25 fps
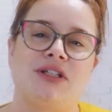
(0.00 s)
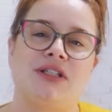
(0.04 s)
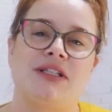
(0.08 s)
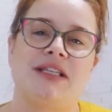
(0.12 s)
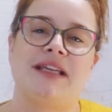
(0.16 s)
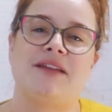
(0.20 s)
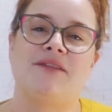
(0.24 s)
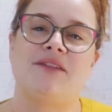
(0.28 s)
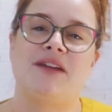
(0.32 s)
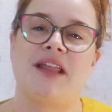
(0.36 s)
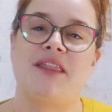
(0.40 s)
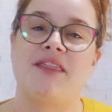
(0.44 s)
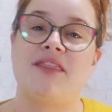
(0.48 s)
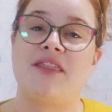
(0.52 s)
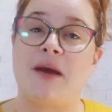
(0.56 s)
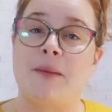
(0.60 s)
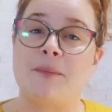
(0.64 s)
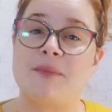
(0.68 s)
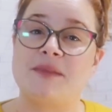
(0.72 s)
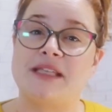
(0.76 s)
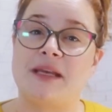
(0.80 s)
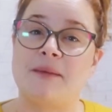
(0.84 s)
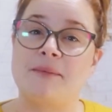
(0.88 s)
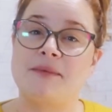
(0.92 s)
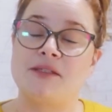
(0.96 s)
to give it a
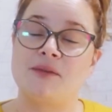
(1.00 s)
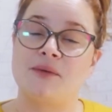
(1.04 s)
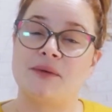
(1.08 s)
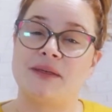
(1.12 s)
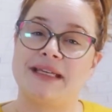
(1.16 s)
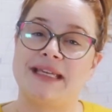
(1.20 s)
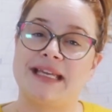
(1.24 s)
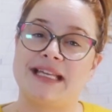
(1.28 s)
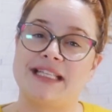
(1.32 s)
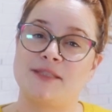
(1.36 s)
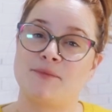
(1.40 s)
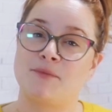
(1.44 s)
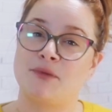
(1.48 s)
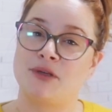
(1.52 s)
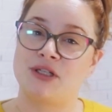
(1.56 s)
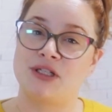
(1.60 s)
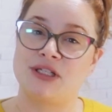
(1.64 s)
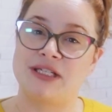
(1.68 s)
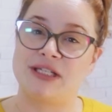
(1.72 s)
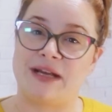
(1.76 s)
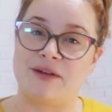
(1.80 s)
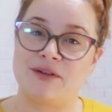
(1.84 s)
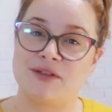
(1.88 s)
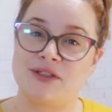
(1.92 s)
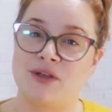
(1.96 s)
thumbs up so it gets
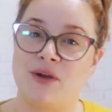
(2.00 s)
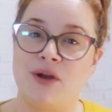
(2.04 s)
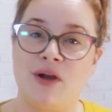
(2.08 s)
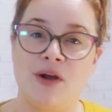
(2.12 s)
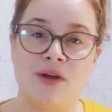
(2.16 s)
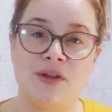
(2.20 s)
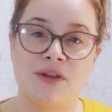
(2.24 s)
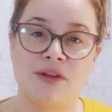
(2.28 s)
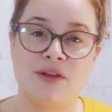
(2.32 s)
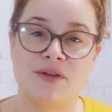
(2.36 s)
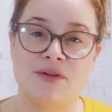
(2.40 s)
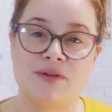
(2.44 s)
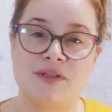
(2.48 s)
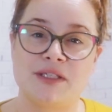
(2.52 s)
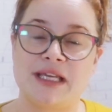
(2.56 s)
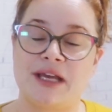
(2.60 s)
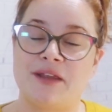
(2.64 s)
pushed out to all those